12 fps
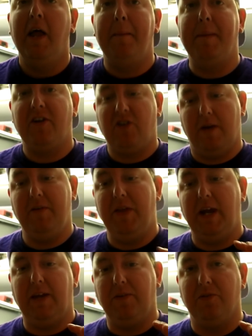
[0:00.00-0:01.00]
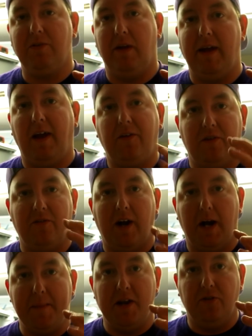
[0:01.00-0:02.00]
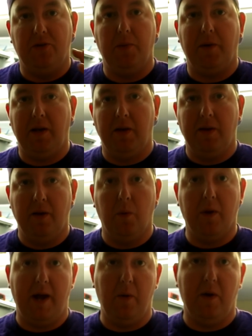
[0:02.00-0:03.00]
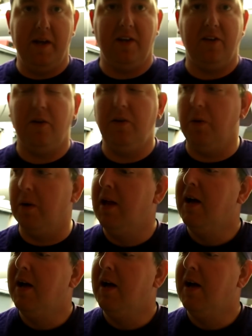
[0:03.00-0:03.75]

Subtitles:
make sure everything in those little eggs environment is doing what I want it to do.